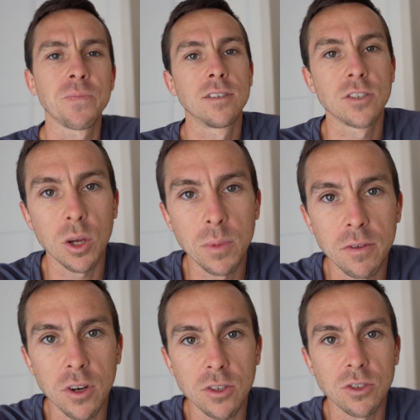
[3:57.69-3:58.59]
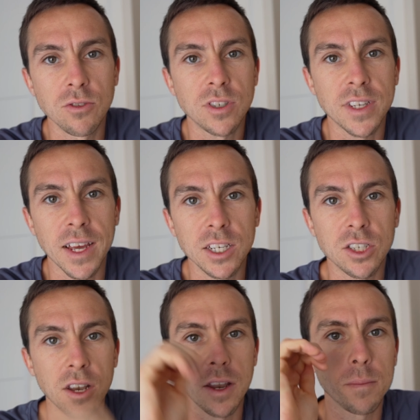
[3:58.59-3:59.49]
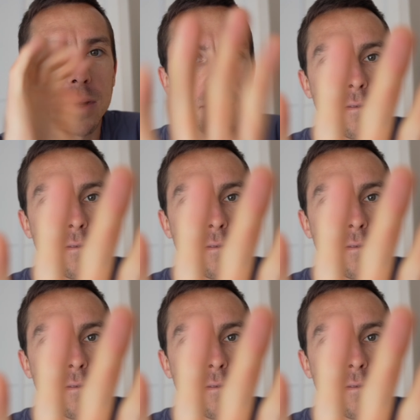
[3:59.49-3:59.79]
So moving on to stage number